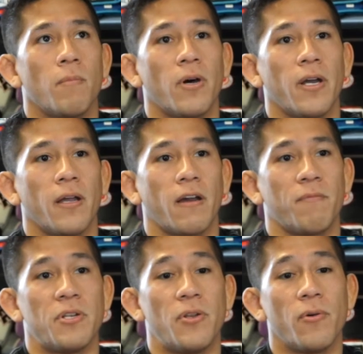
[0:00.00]
But
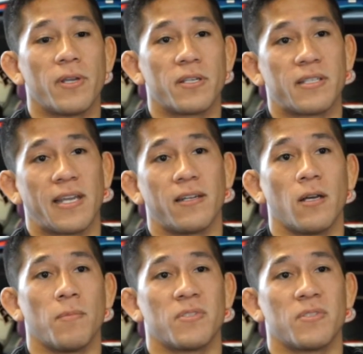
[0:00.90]
I've been doing stand-up